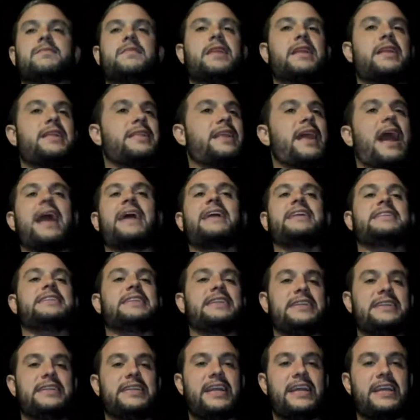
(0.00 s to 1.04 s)

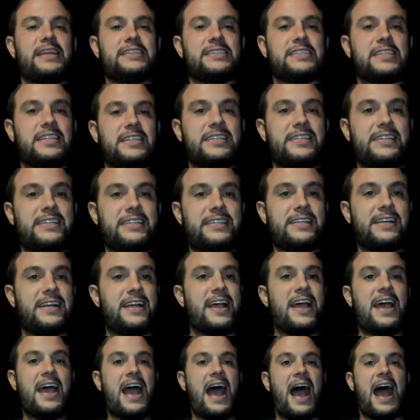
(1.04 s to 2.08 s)
19 days clean.
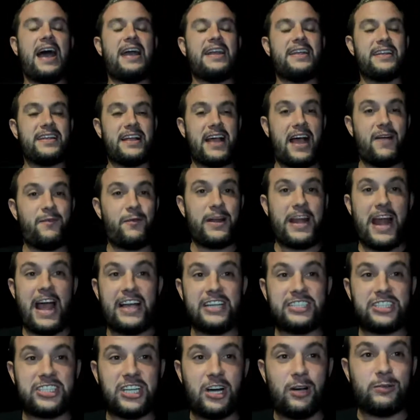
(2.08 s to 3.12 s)
When I
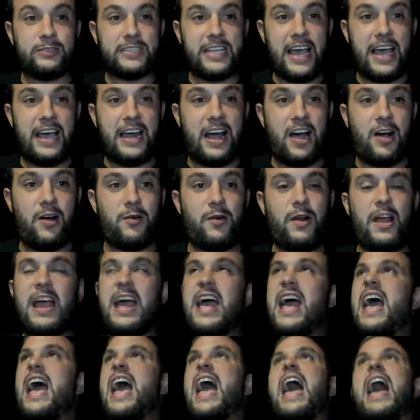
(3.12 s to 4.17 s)
shout that out,
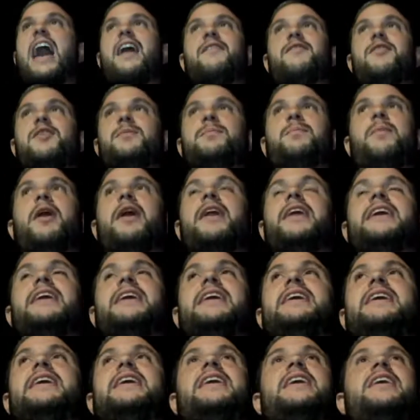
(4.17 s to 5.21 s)

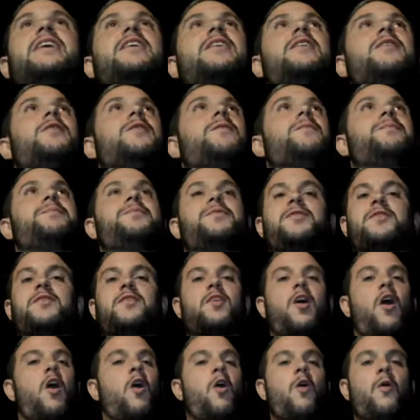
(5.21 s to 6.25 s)
everybody, the
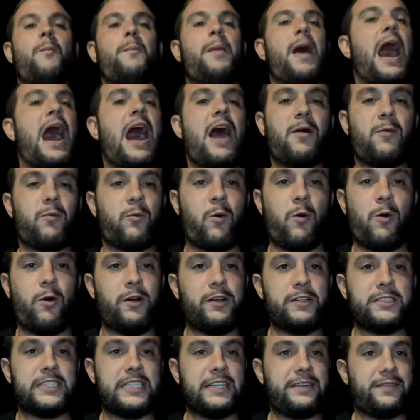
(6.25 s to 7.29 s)
whole bar roars.
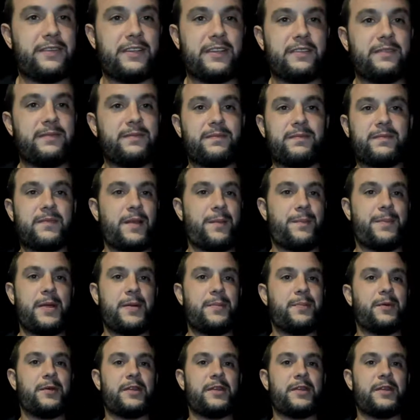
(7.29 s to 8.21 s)
Even the people